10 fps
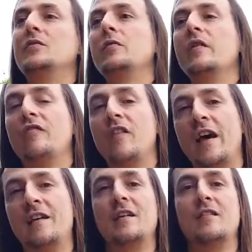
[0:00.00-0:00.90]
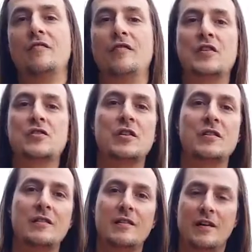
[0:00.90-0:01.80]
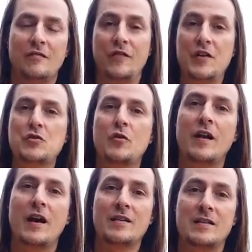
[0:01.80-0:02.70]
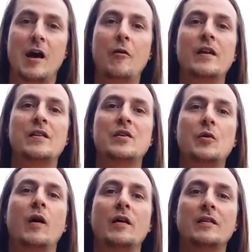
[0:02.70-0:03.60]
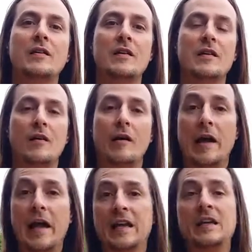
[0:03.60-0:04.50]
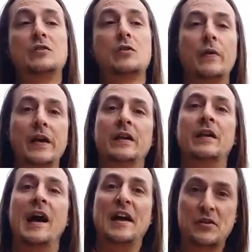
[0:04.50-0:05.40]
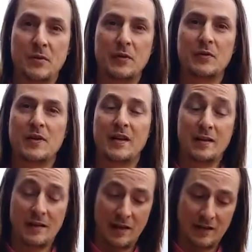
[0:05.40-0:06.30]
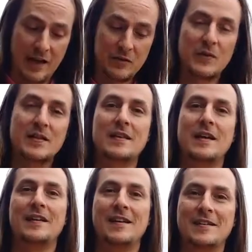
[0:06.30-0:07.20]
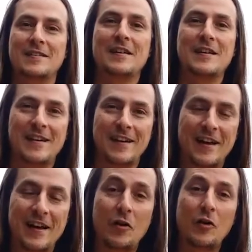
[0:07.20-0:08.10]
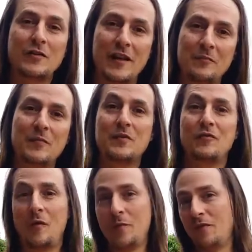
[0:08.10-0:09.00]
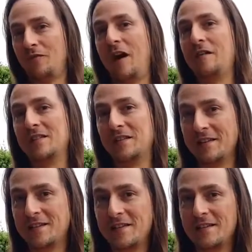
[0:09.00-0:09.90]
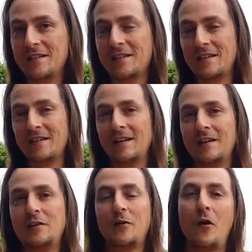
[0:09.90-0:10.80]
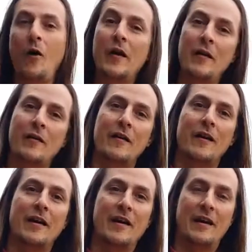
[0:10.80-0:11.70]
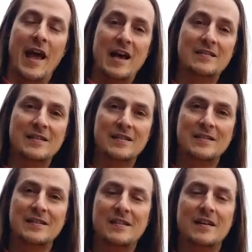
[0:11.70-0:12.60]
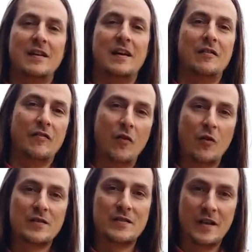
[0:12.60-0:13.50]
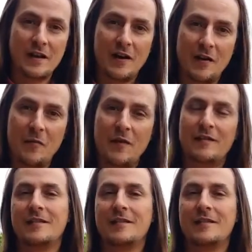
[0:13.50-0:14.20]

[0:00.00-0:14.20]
to reflect and vision and visualize how it is you want any Taurian attribute that, as we said, is uh, contentment from your five senses, your inner assets, and of course, income.